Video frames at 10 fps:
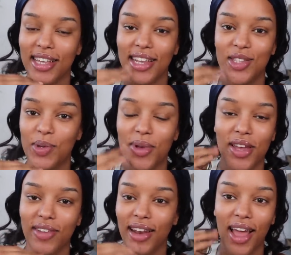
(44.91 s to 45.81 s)
a little bit
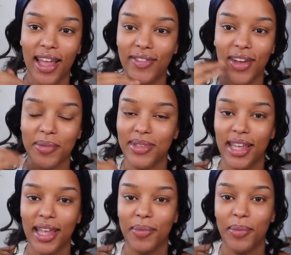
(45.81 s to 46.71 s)
of a life
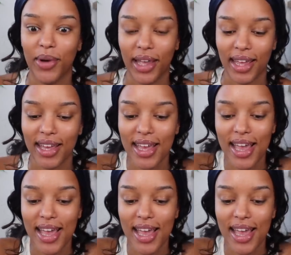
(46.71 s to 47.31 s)
update boy